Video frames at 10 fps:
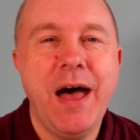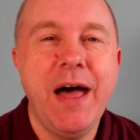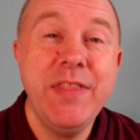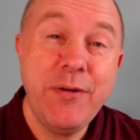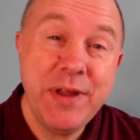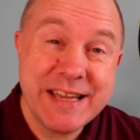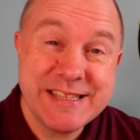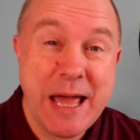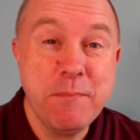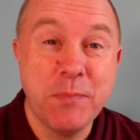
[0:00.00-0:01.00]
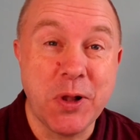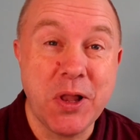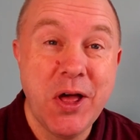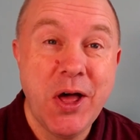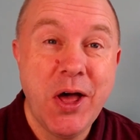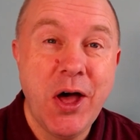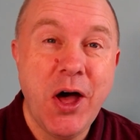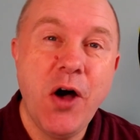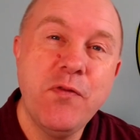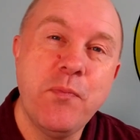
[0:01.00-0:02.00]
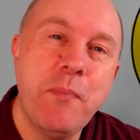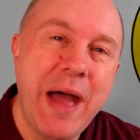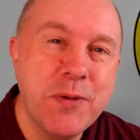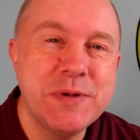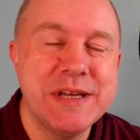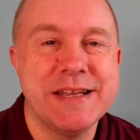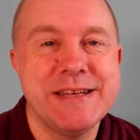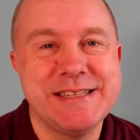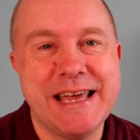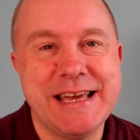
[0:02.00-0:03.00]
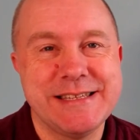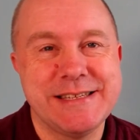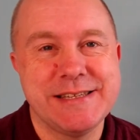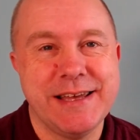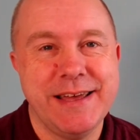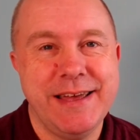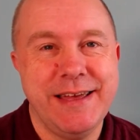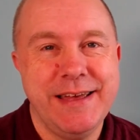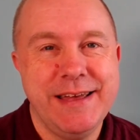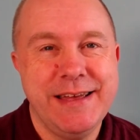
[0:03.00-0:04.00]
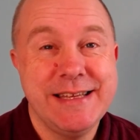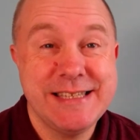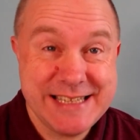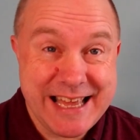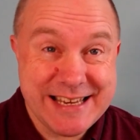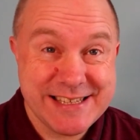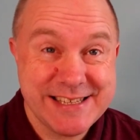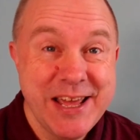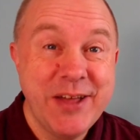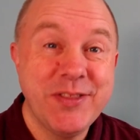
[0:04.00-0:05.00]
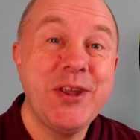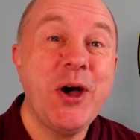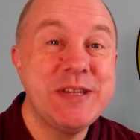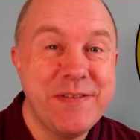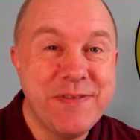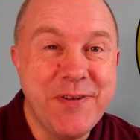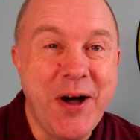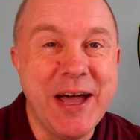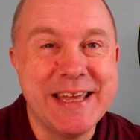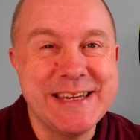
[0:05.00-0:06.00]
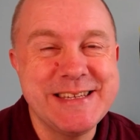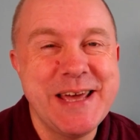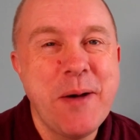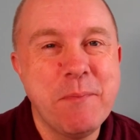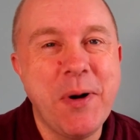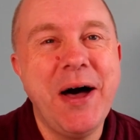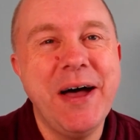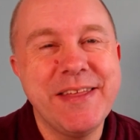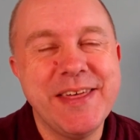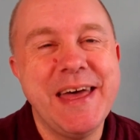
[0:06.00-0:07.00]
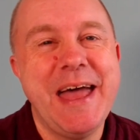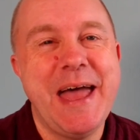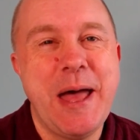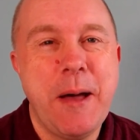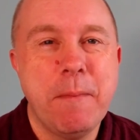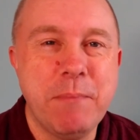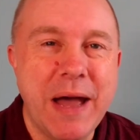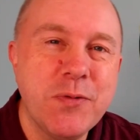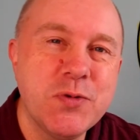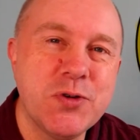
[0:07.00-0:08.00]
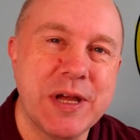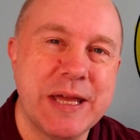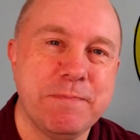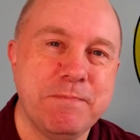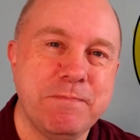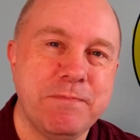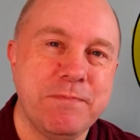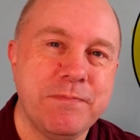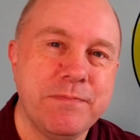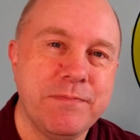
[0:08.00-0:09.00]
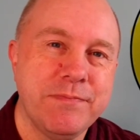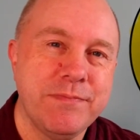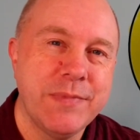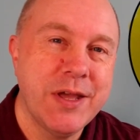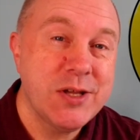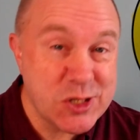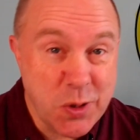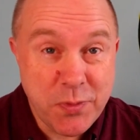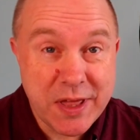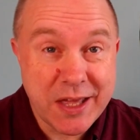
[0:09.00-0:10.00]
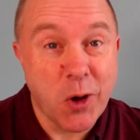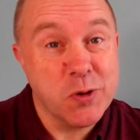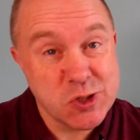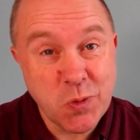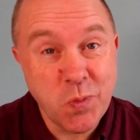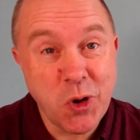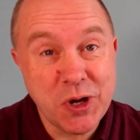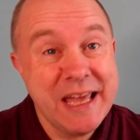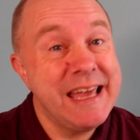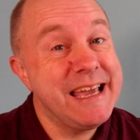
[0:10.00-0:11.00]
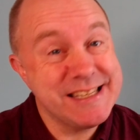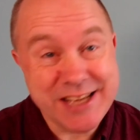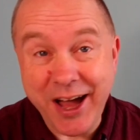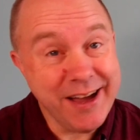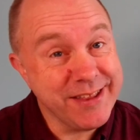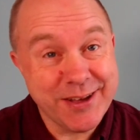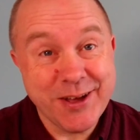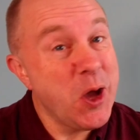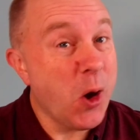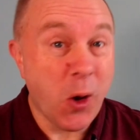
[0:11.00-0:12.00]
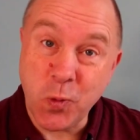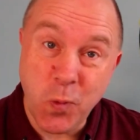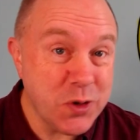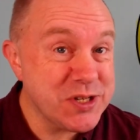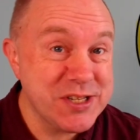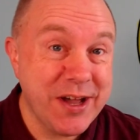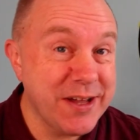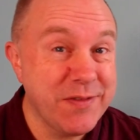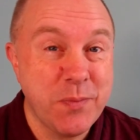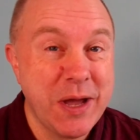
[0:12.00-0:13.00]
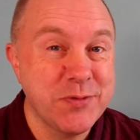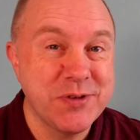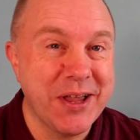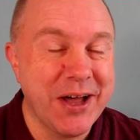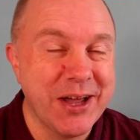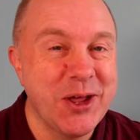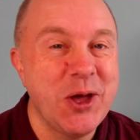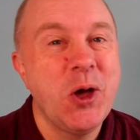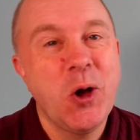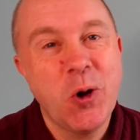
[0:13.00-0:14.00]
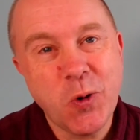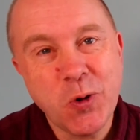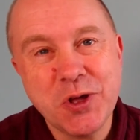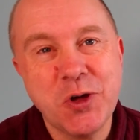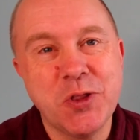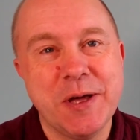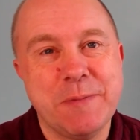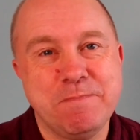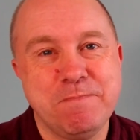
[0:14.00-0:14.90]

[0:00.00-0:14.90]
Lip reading: And they're an example of bounded sets. Sets that are defined by their boundary. Something or someone is either on one side of the boundary line or the other.